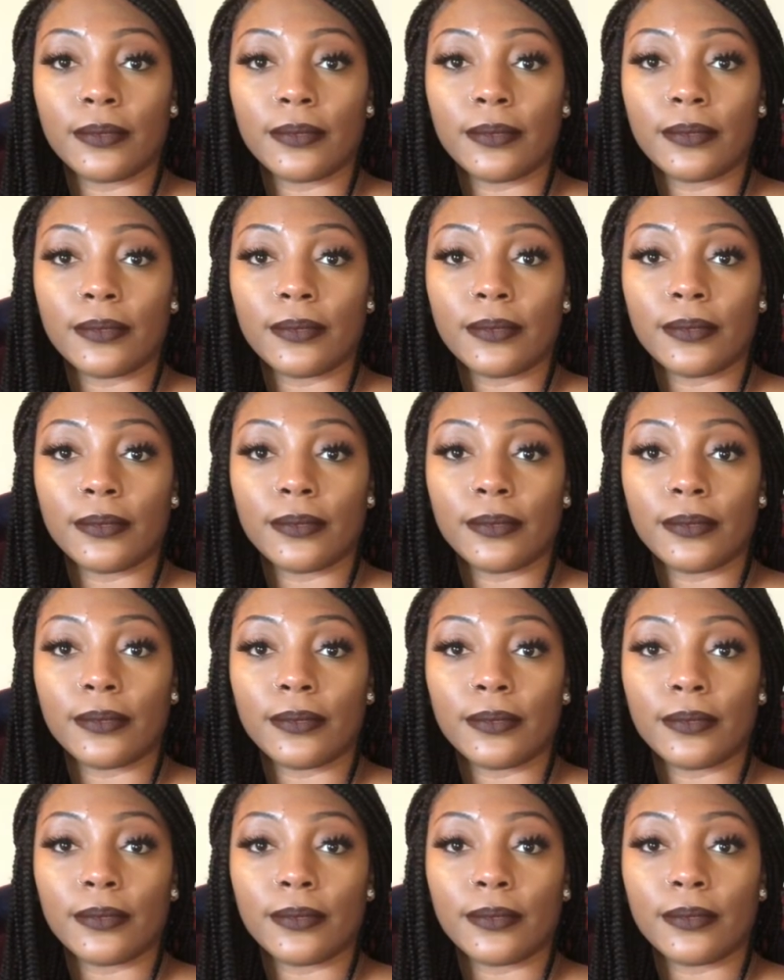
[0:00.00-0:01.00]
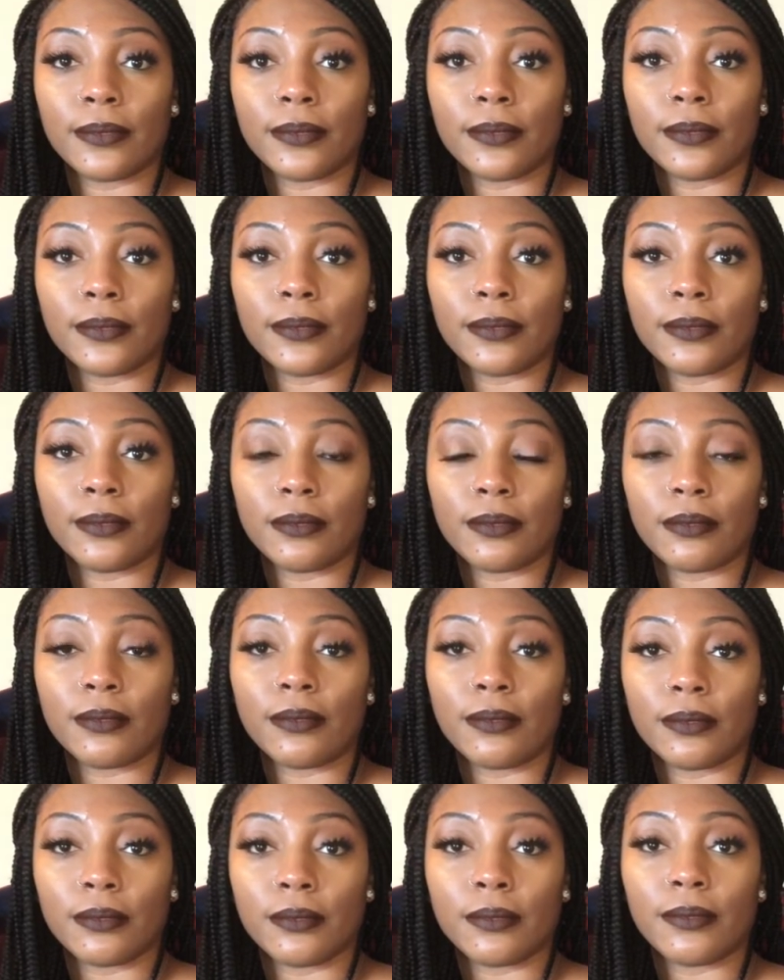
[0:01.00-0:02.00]

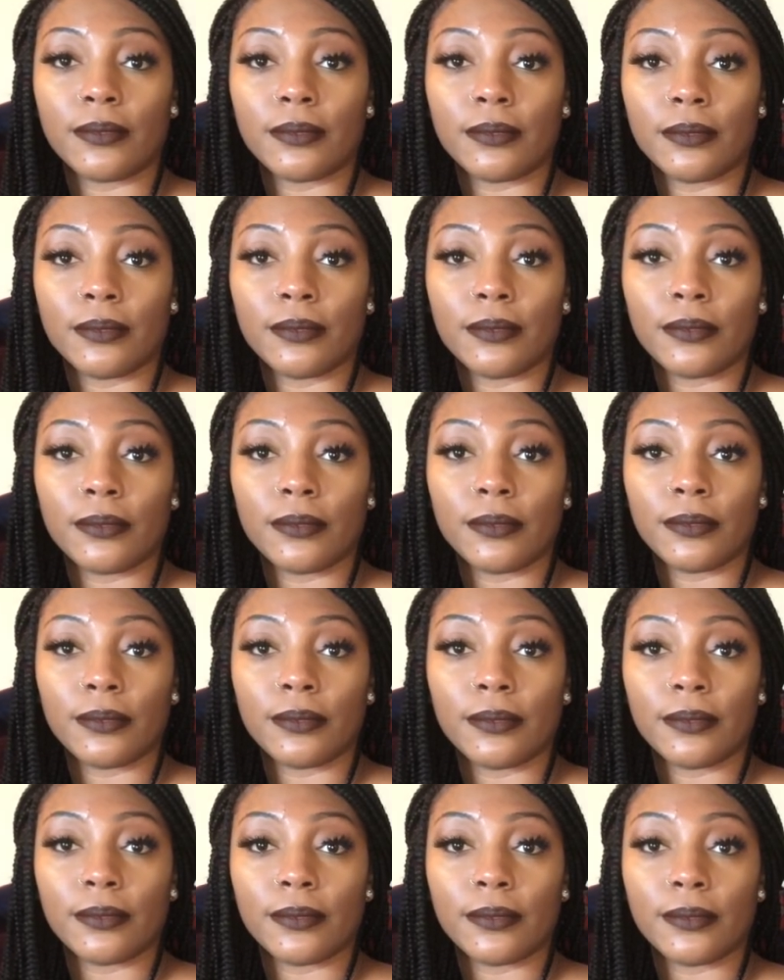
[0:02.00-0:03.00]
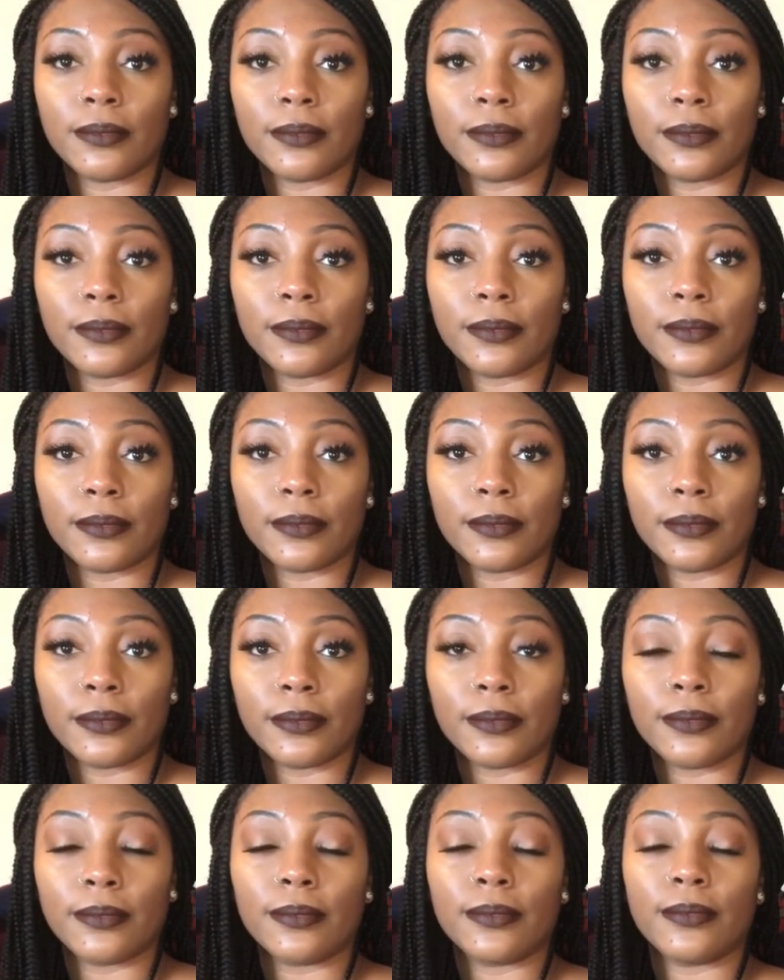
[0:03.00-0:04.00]

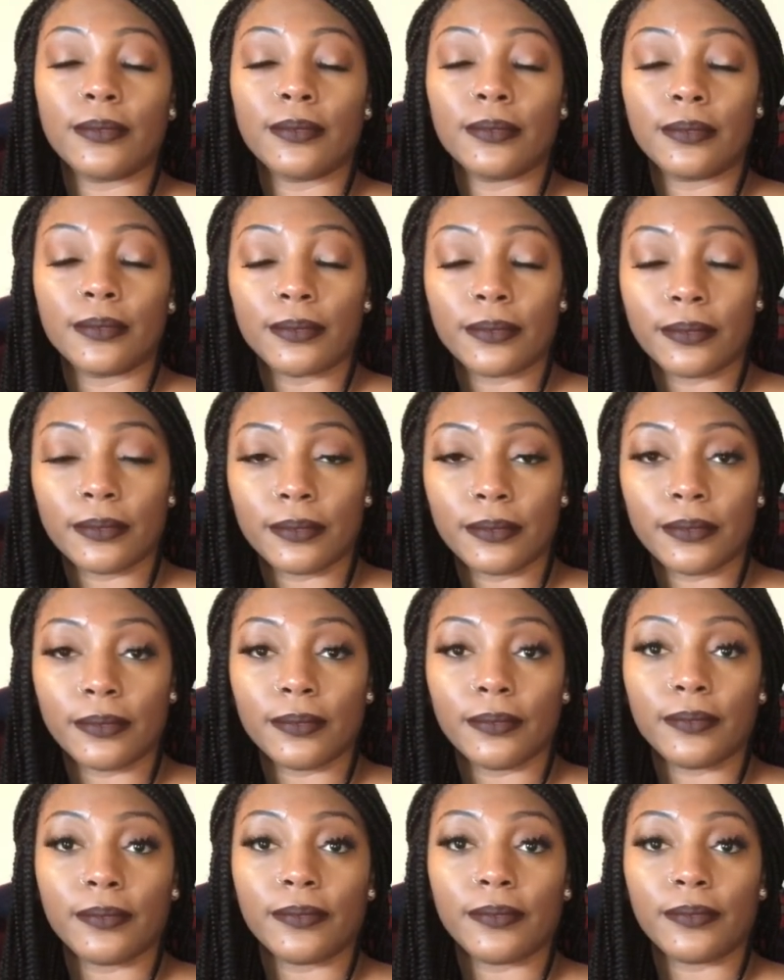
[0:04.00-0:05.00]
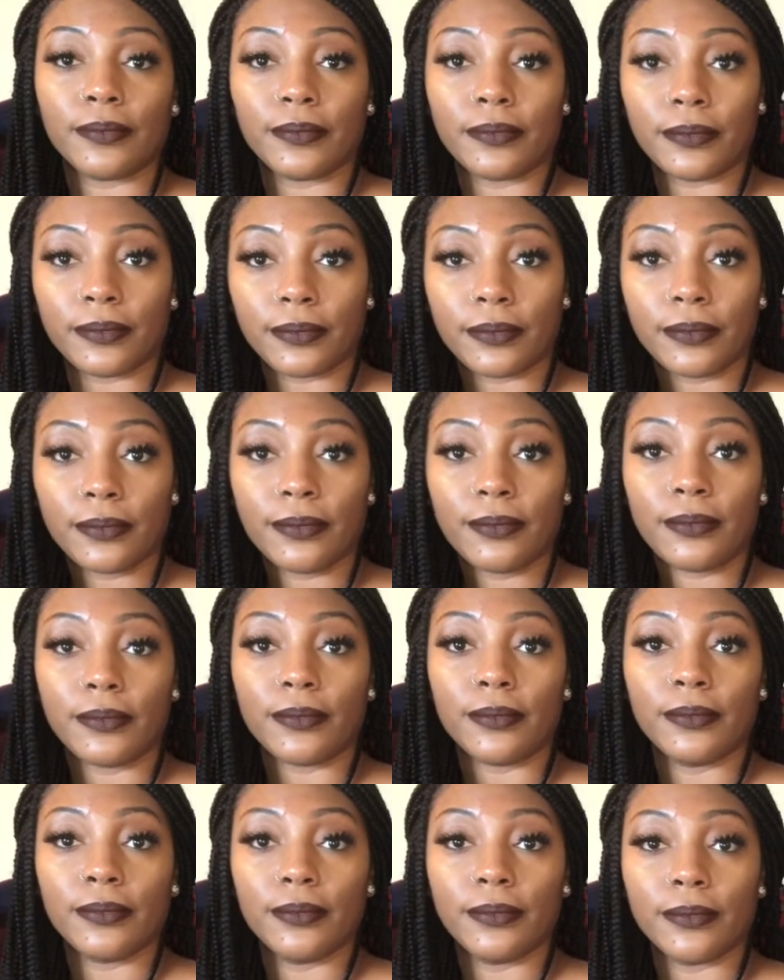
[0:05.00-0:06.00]

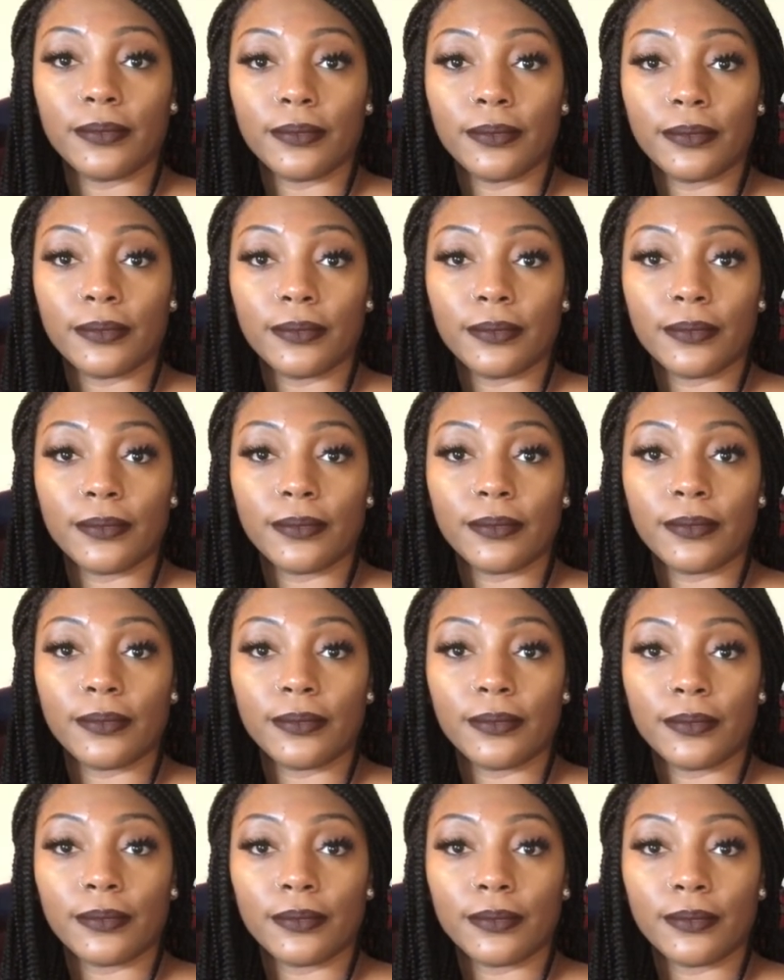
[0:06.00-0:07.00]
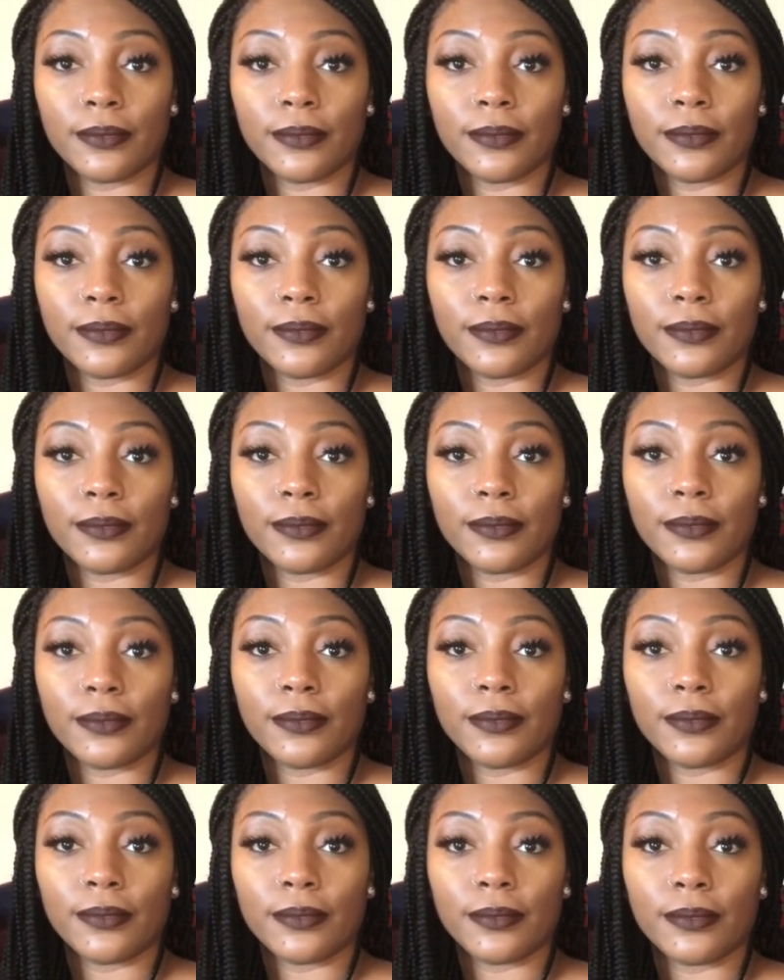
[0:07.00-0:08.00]
This person isn't speaking.